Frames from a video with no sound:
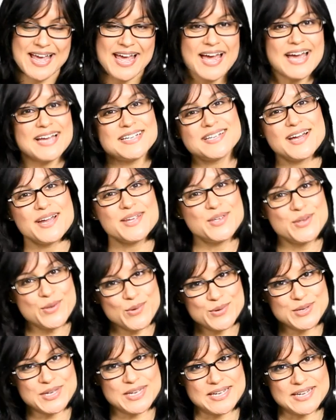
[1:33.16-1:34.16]
At
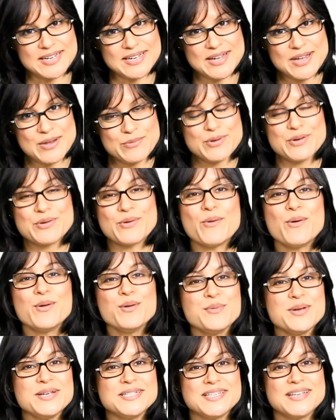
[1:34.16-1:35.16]
iYogi, we're
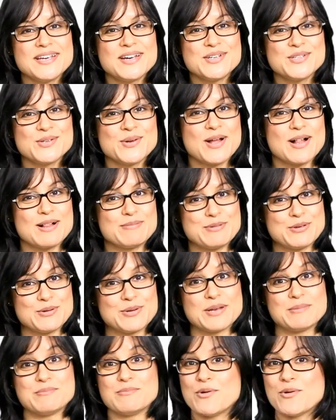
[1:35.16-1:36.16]
always here to help you
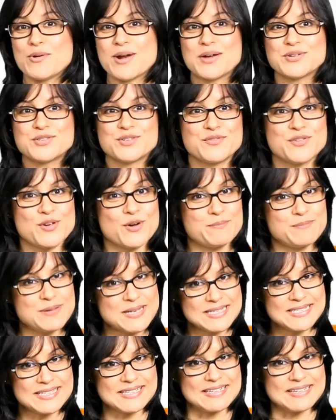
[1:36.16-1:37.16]
get more out of your
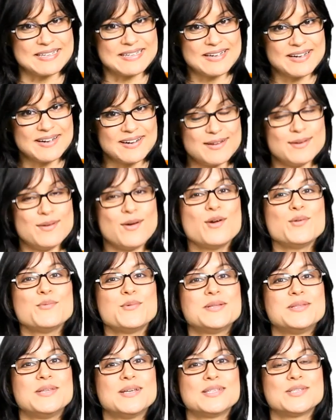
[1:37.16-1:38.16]
PC along
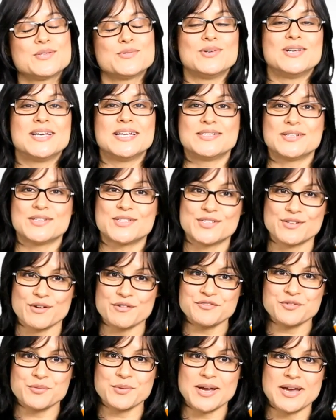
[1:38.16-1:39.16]
with its related
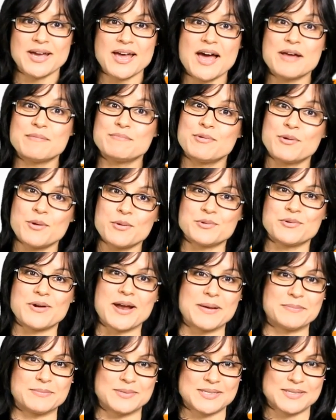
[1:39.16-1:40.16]
software and
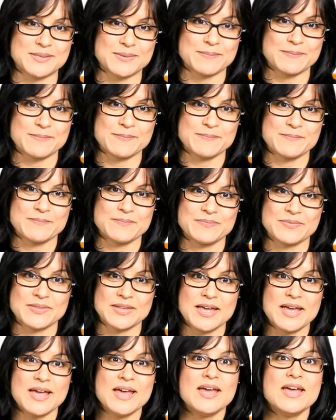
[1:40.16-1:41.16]
programs.
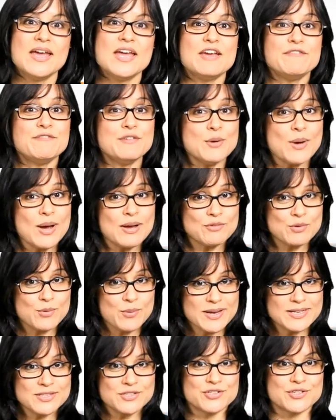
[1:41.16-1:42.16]
If you have
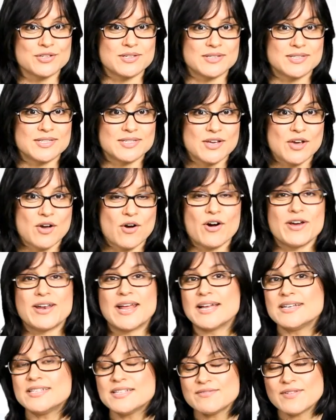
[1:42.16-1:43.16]
questions on
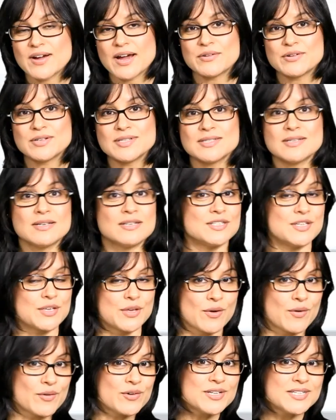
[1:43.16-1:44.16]
antivirus,
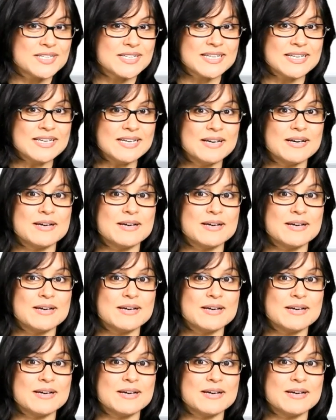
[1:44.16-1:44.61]
security,